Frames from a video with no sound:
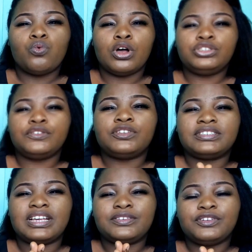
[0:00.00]
Once you've
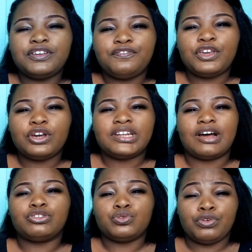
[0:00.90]
successfully figured
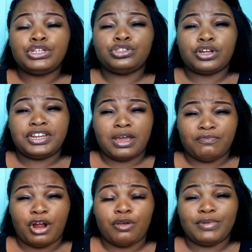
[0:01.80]
out which study
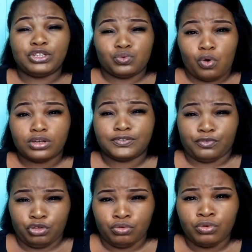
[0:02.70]
environment works
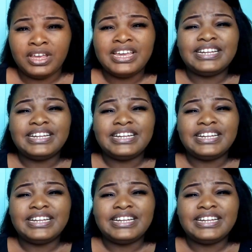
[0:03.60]
for you,